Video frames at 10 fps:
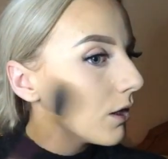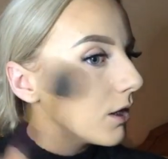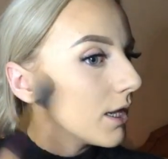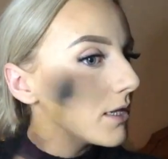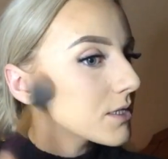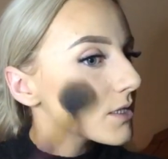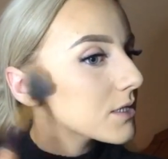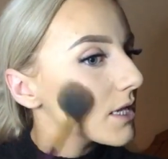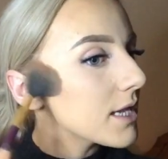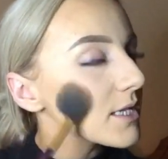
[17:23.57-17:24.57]

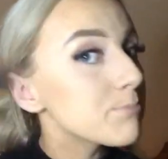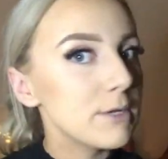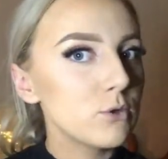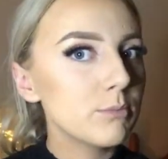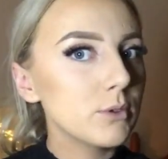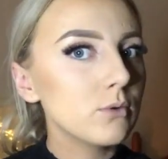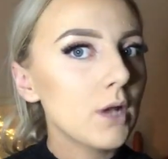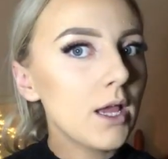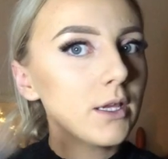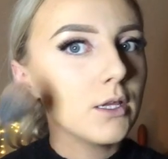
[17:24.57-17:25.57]
It's buildable,
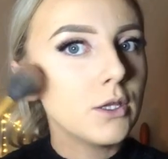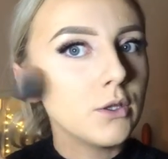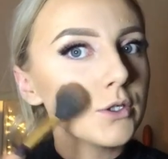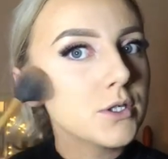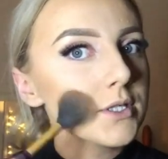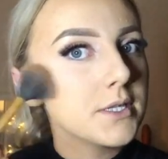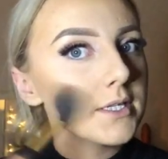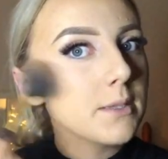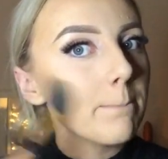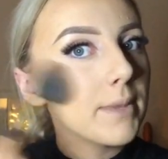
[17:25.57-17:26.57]
like you just need
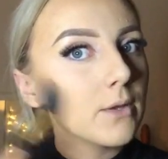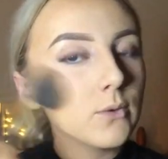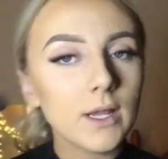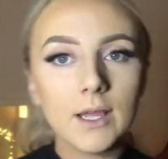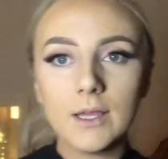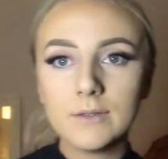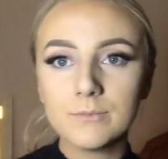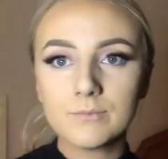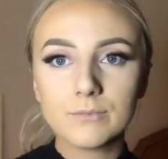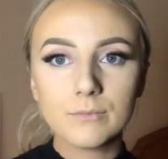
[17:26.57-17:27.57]
to build it,
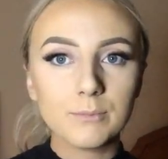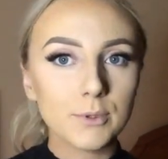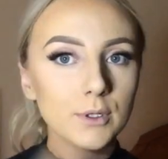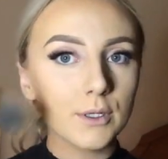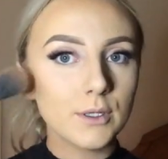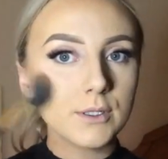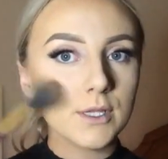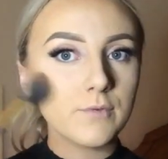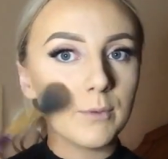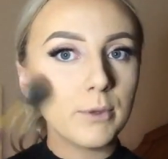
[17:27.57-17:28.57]
because
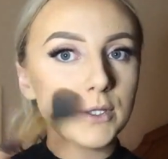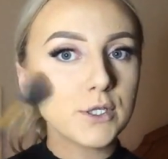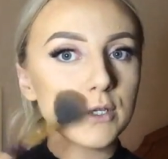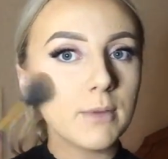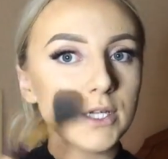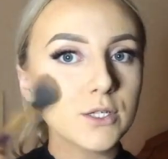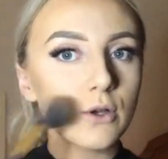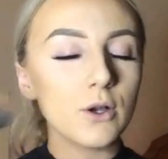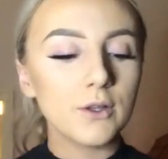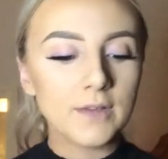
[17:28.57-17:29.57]
if you put too much
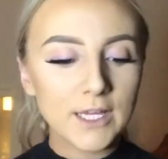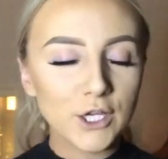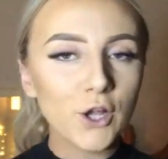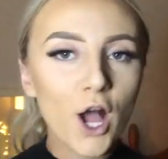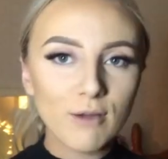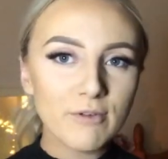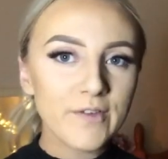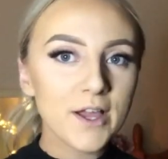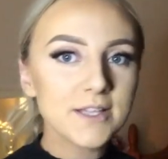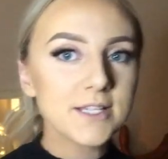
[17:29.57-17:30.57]
on, then you can't
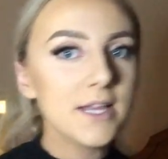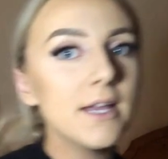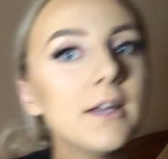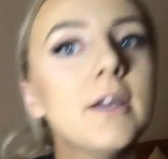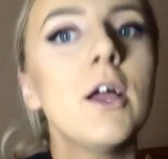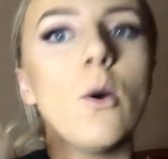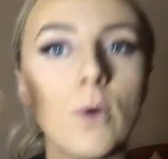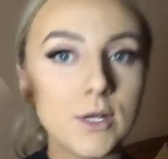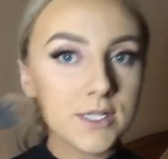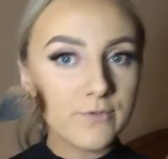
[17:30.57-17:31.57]
reverse it.
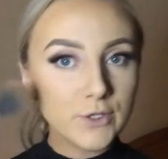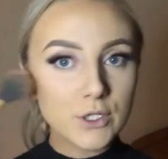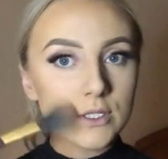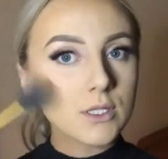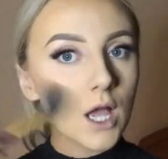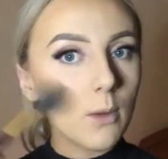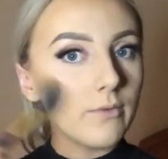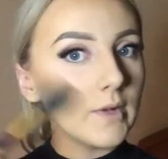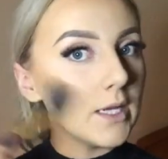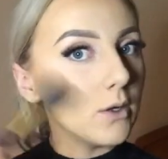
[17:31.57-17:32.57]
Whereas if you just start
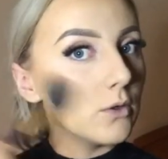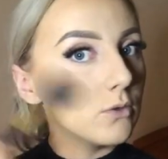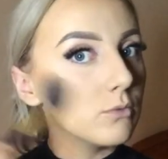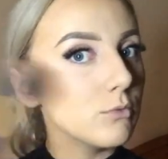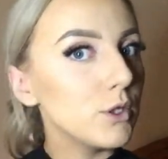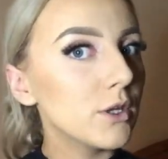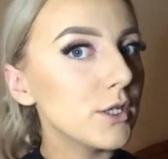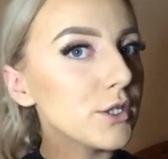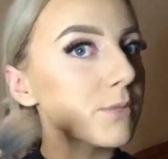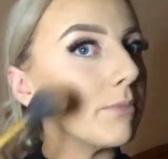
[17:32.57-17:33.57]
with little, you
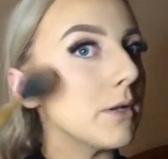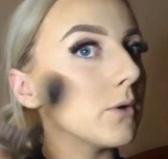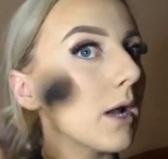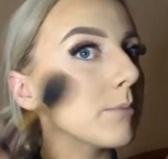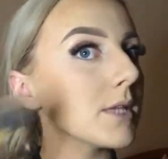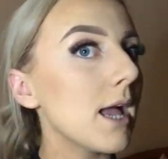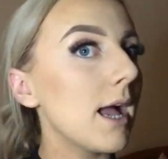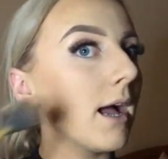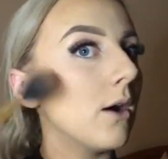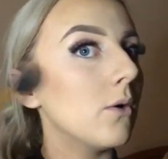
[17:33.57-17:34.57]
can just build up to
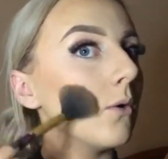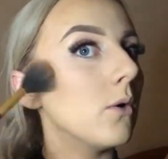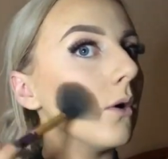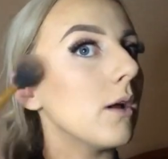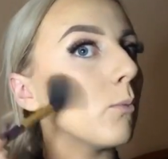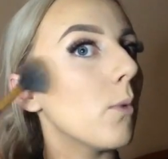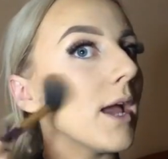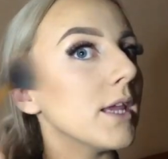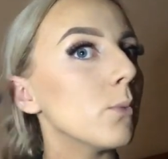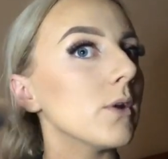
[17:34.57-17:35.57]
how and where
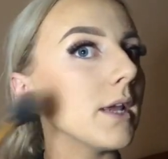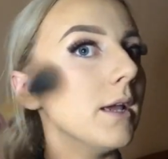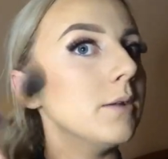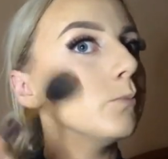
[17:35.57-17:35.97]
you want it,